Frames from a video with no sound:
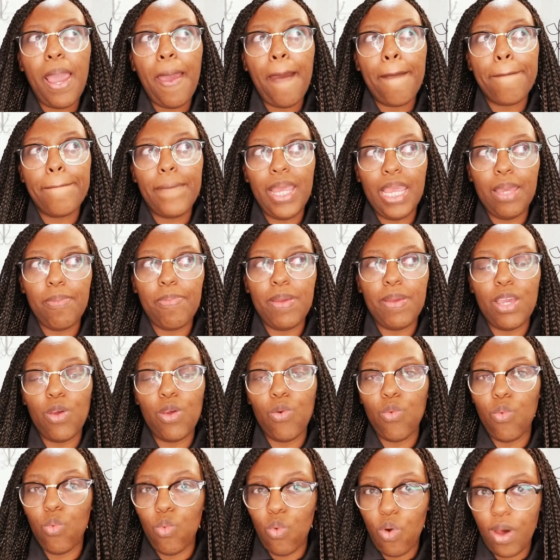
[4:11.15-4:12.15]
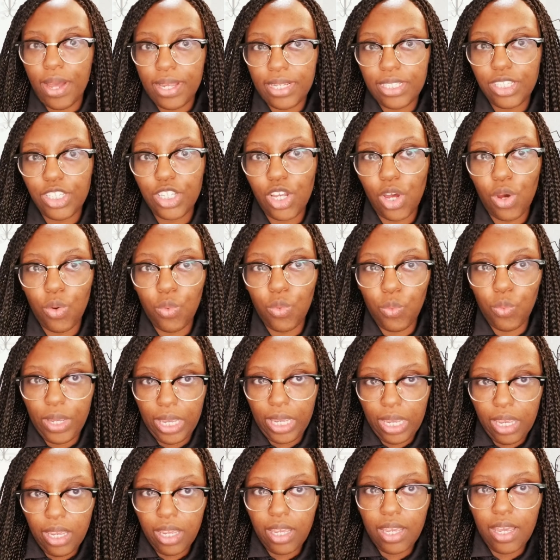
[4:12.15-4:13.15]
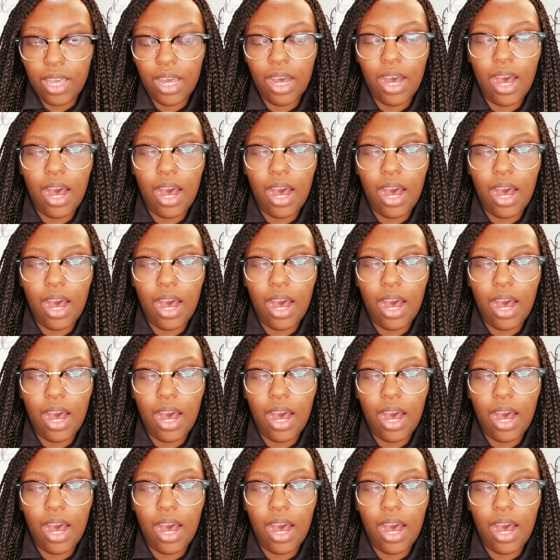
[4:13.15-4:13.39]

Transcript: maybe once a week.